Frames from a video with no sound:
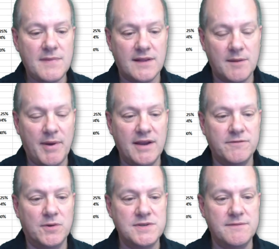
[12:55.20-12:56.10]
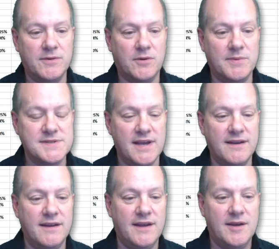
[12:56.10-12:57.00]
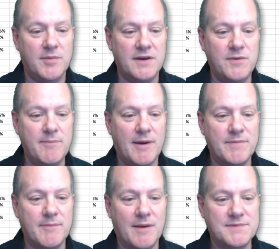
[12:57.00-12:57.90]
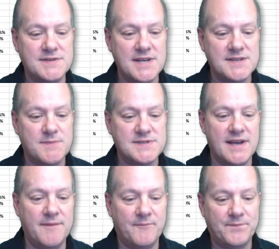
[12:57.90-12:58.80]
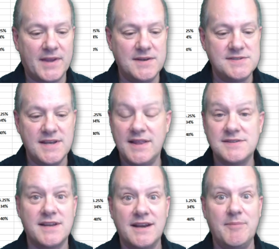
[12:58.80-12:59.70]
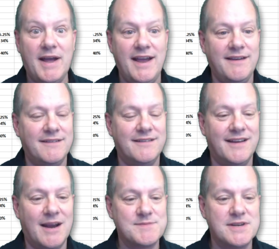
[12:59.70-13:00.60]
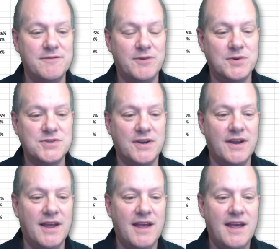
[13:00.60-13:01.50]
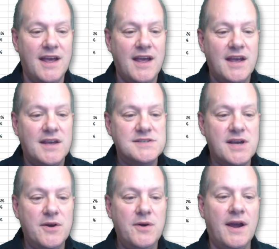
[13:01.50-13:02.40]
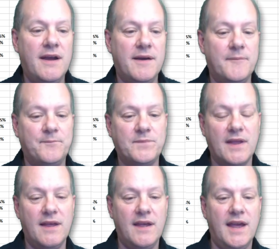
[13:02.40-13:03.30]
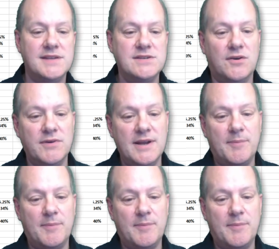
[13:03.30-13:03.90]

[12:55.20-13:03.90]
they're paying 44%. But if we bump them up to 6%, can you see they're suddenly paying an absolute fortune? So it's not really